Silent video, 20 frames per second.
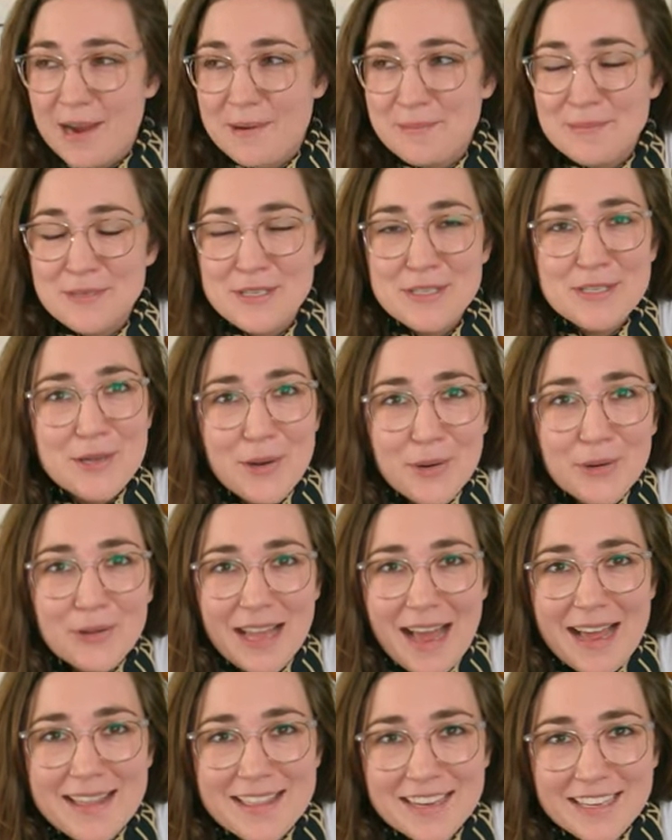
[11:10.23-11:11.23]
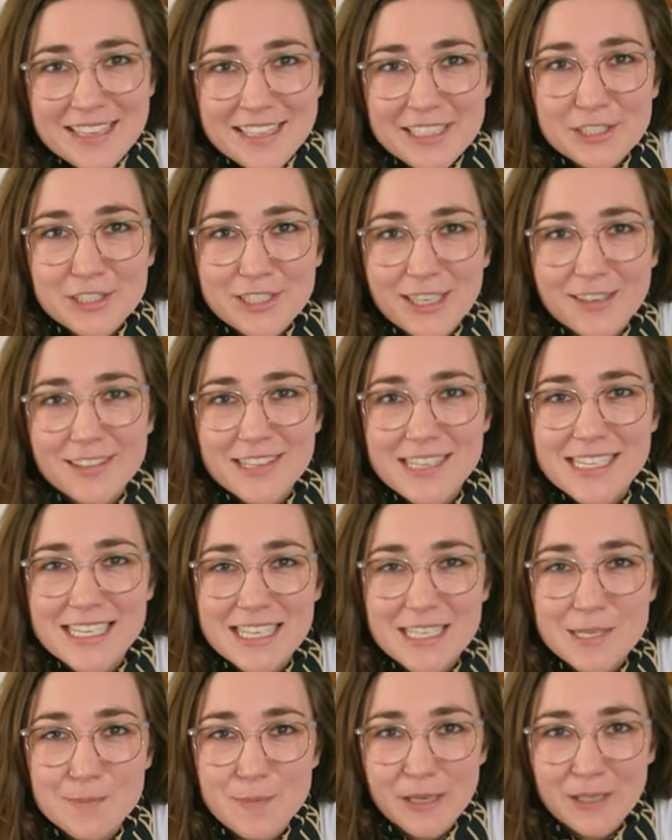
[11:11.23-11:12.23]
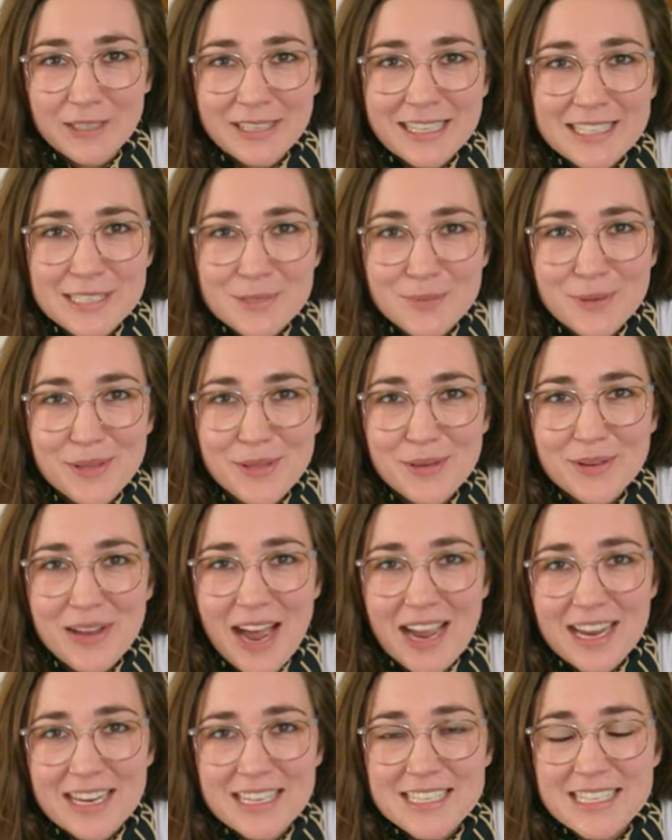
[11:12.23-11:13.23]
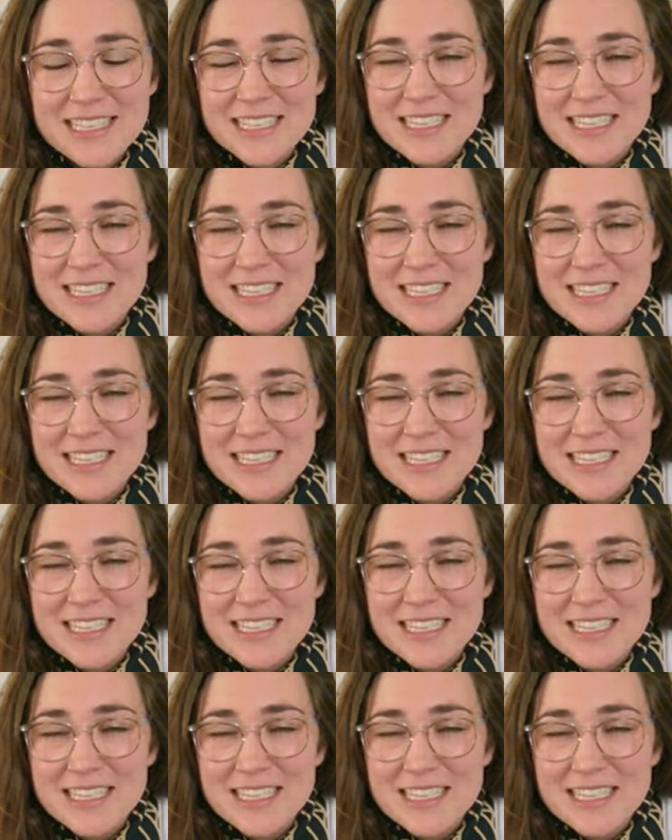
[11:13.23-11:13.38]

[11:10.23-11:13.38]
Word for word: I'm so glad that I could share this experience with you guys.